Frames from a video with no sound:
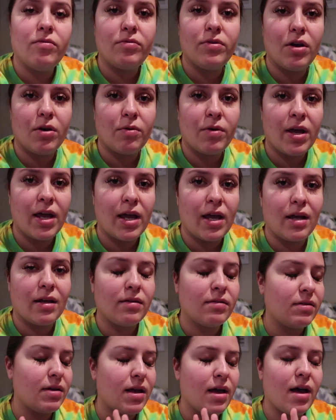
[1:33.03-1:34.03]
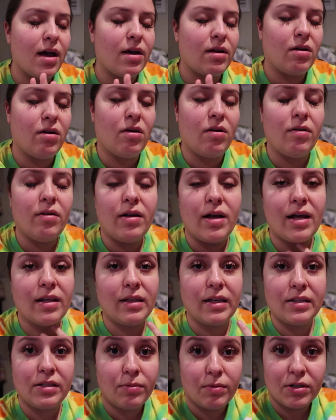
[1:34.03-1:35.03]
no hate at all. I
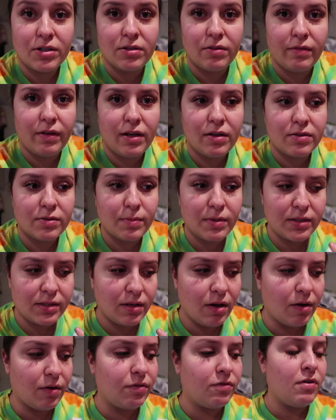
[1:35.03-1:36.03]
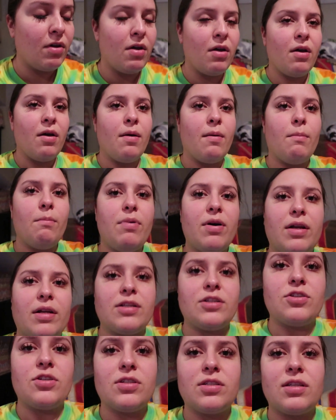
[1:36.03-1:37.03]
like to watch the videos myself, but
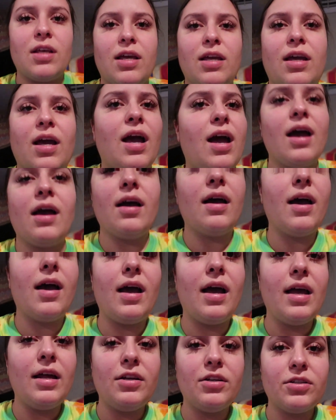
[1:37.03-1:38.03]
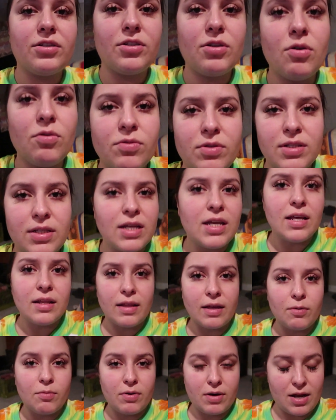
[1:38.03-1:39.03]
it's just like, I just don't see,
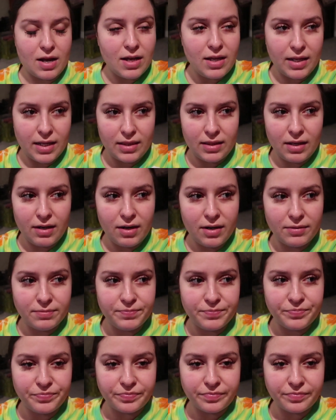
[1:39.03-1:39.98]
like when I get there,